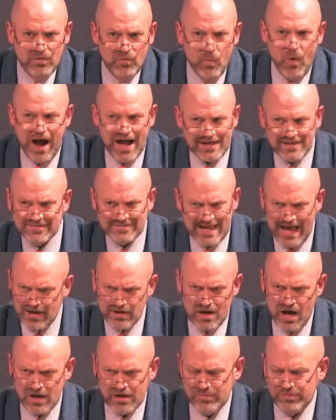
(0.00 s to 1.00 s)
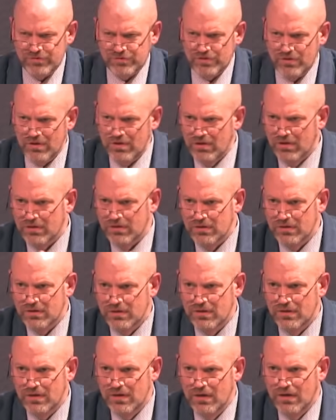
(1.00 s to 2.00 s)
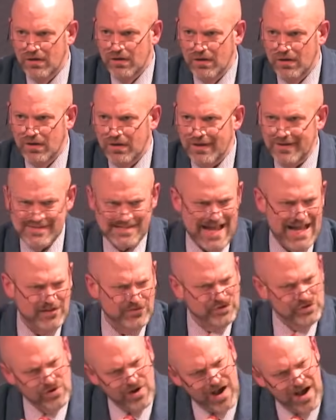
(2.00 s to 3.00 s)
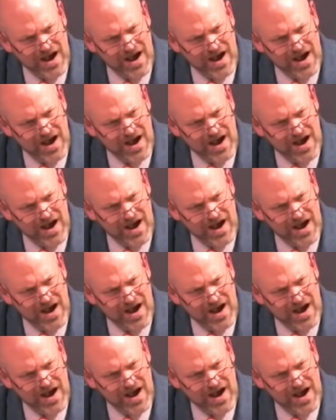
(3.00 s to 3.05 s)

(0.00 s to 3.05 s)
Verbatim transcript: Why is that not absurd? Is that too